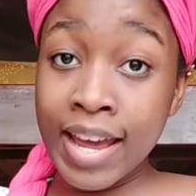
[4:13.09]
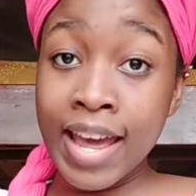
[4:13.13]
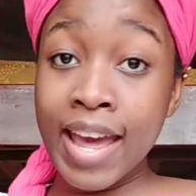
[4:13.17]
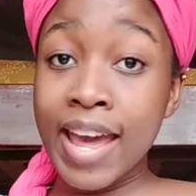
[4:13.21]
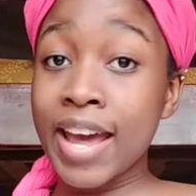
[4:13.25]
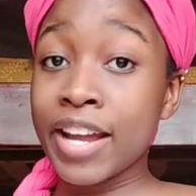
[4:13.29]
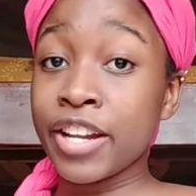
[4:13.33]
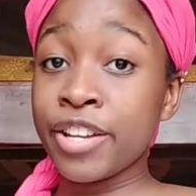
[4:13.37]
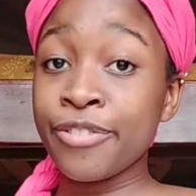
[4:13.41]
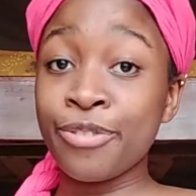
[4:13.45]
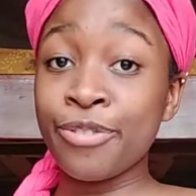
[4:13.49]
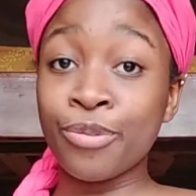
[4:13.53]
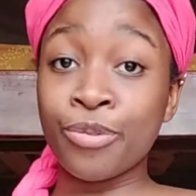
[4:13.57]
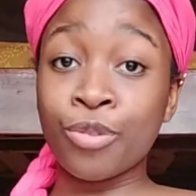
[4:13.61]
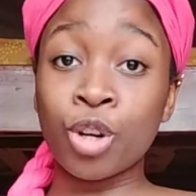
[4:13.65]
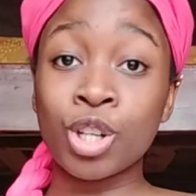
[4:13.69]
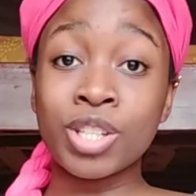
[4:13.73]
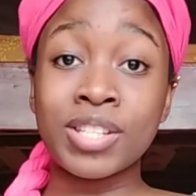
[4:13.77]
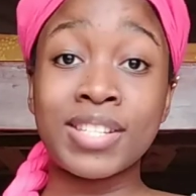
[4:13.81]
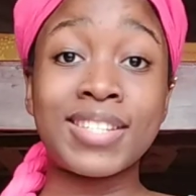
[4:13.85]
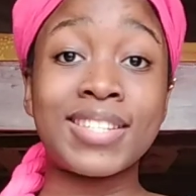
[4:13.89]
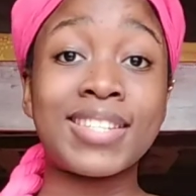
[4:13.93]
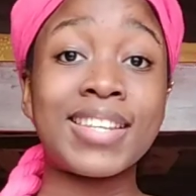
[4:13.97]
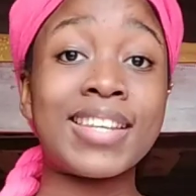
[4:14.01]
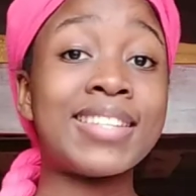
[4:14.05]
And if you've
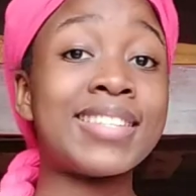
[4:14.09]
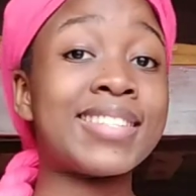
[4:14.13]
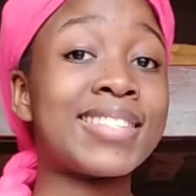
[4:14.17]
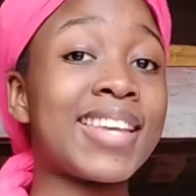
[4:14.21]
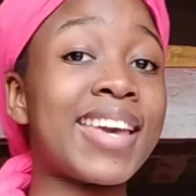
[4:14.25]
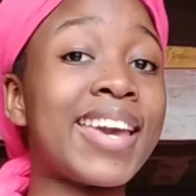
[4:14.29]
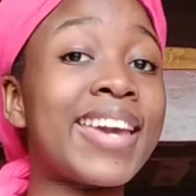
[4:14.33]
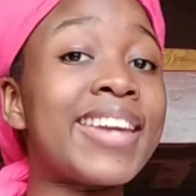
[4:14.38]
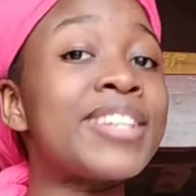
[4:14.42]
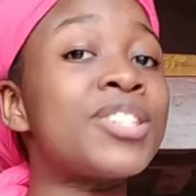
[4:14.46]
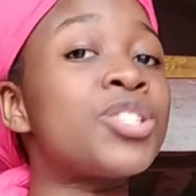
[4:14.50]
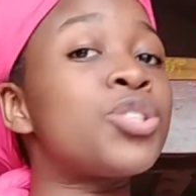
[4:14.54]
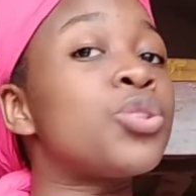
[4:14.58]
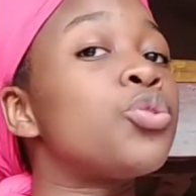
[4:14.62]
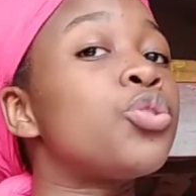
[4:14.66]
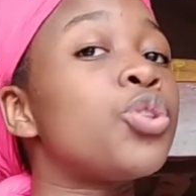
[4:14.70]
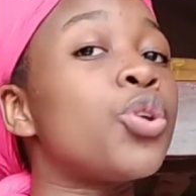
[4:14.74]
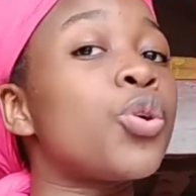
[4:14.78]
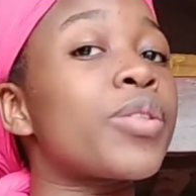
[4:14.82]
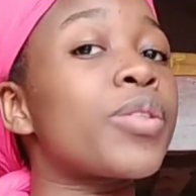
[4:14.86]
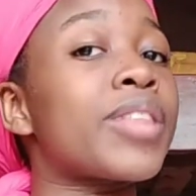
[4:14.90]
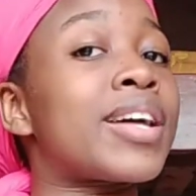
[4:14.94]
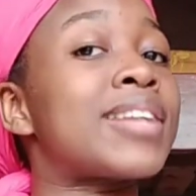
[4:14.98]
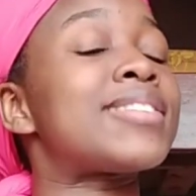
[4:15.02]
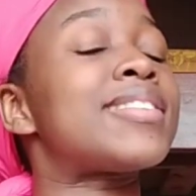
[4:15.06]
watched Sense8, you
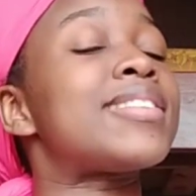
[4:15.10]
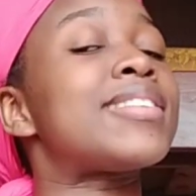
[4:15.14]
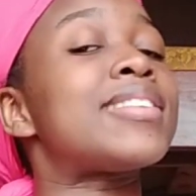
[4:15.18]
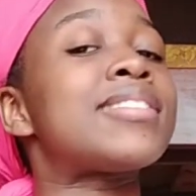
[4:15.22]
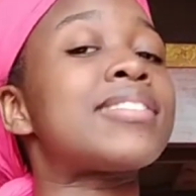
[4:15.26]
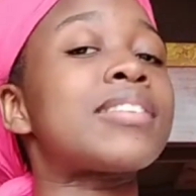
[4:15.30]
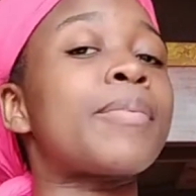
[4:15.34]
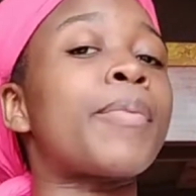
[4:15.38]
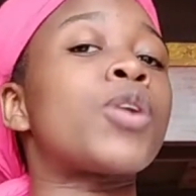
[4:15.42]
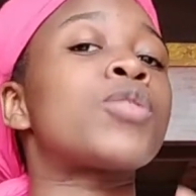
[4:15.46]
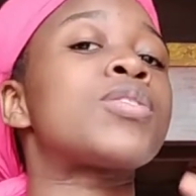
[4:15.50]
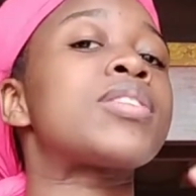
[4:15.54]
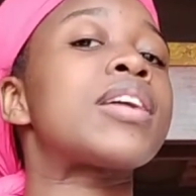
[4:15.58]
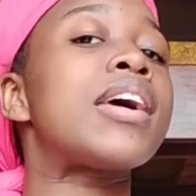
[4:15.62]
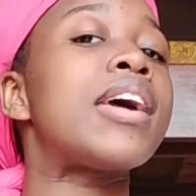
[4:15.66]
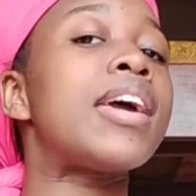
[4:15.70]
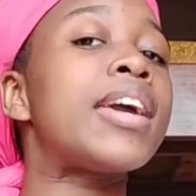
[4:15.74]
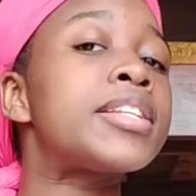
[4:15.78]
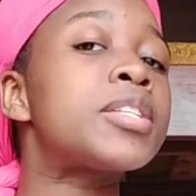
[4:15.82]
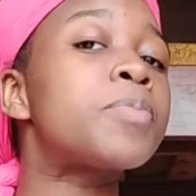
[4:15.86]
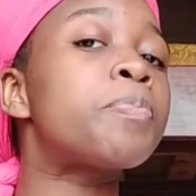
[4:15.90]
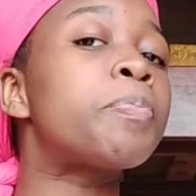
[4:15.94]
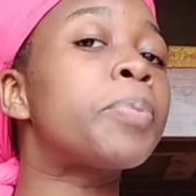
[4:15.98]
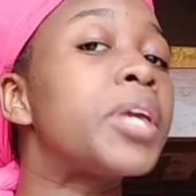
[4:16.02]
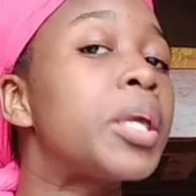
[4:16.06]
know that it's about
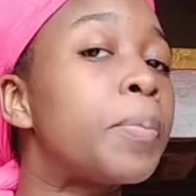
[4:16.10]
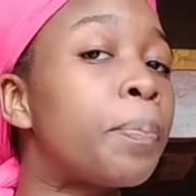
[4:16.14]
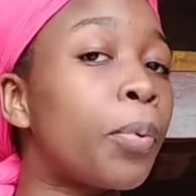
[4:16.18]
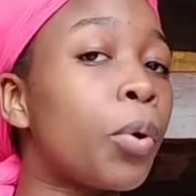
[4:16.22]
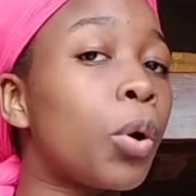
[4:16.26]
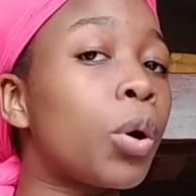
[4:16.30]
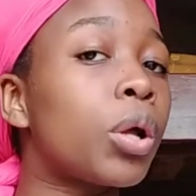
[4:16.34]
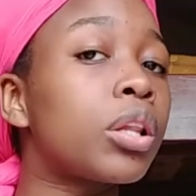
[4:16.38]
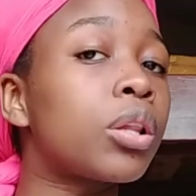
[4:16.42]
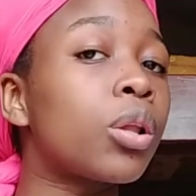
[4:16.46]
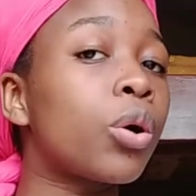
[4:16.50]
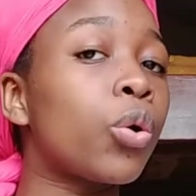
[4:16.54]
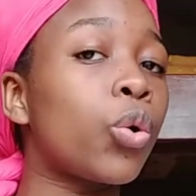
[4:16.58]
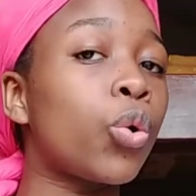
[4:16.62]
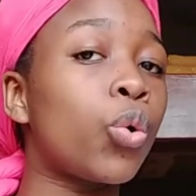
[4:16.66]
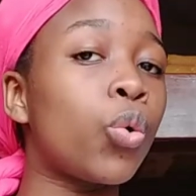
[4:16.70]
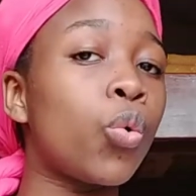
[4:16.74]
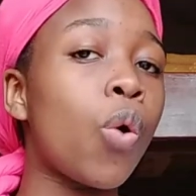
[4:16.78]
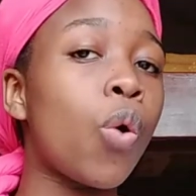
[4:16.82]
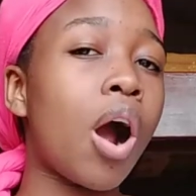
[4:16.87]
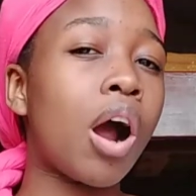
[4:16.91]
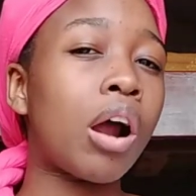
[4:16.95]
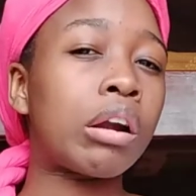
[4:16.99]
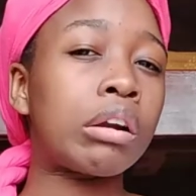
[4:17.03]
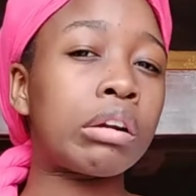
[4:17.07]
8 people
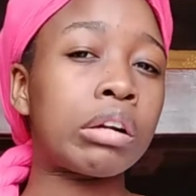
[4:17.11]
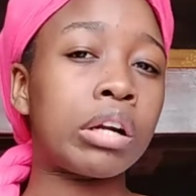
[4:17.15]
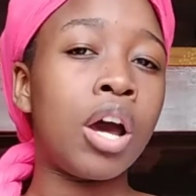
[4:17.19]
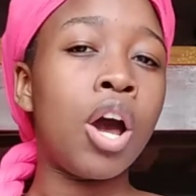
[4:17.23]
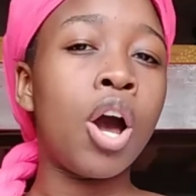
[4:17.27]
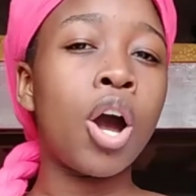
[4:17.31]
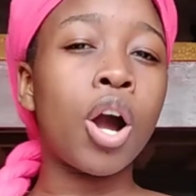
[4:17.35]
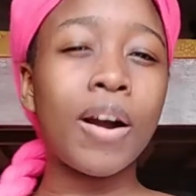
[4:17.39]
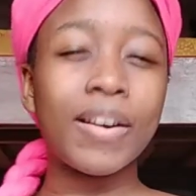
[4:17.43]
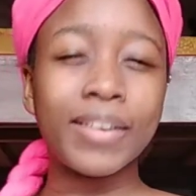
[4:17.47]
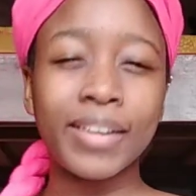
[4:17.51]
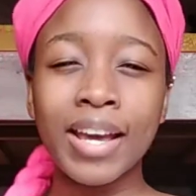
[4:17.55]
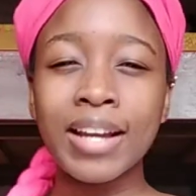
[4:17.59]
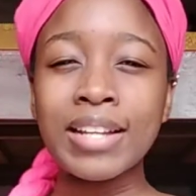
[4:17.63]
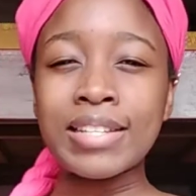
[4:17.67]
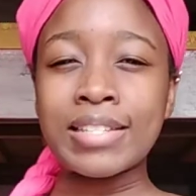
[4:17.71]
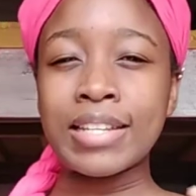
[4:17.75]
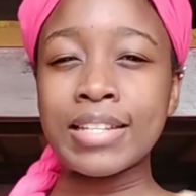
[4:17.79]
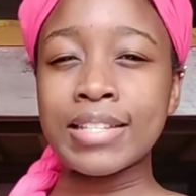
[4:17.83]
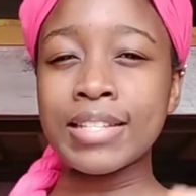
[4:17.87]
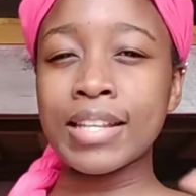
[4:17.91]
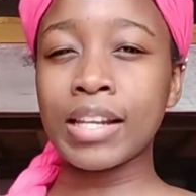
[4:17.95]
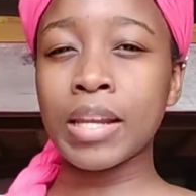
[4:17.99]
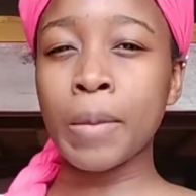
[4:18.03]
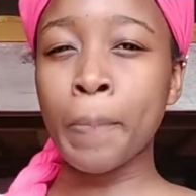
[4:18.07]
who are
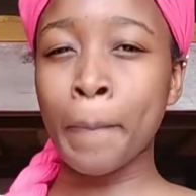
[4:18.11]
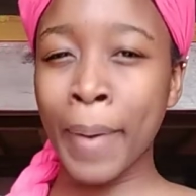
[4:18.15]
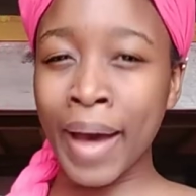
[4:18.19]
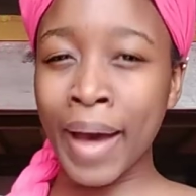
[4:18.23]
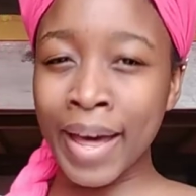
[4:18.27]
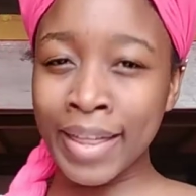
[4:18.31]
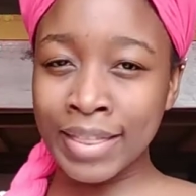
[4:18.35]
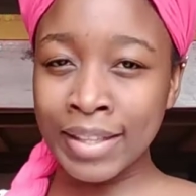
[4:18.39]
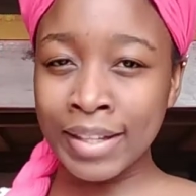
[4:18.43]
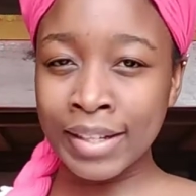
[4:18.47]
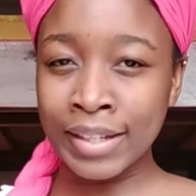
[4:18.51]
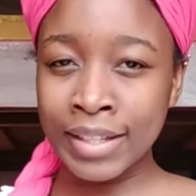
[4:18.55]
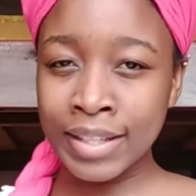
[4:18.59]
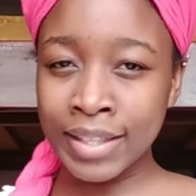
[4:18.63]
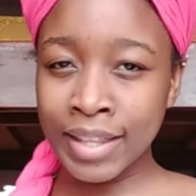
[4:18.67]
connected telepathically.